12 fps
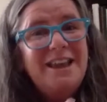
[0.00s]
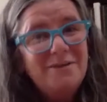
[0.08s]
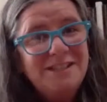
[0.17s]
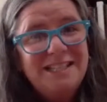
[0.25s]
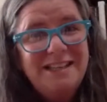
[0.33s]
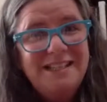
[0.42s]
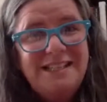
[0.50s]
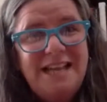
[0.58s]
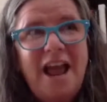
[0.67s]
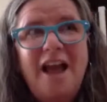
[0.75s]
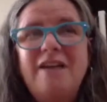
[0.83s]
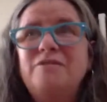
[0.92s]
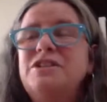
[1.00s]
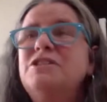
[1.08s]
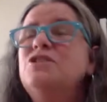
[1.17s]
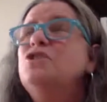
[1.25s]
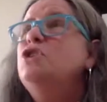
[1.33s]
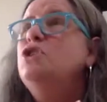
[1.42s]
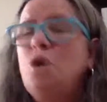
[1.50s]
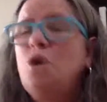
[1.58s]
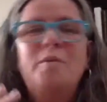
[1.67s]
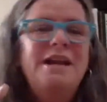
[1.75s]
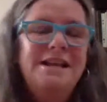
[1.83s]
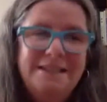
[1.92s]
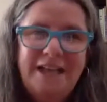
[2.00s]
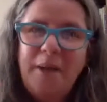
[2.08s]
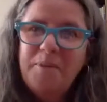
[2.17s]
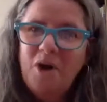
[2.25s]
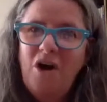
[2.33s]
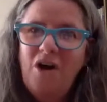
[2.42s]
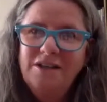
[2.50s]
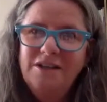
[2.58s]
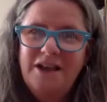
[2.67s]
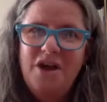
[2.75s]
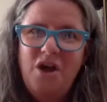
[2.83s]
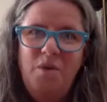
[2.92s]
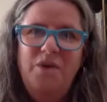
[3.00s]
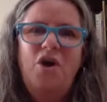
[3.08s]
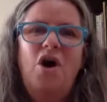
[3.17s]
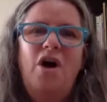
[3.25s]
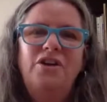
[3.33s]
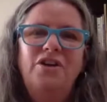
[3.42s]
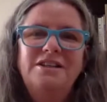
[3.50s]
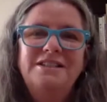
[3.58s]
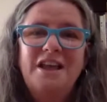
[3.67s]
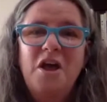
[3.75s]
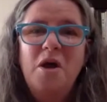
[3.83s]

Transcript: even to this day, I have done so many Skype calls with authors,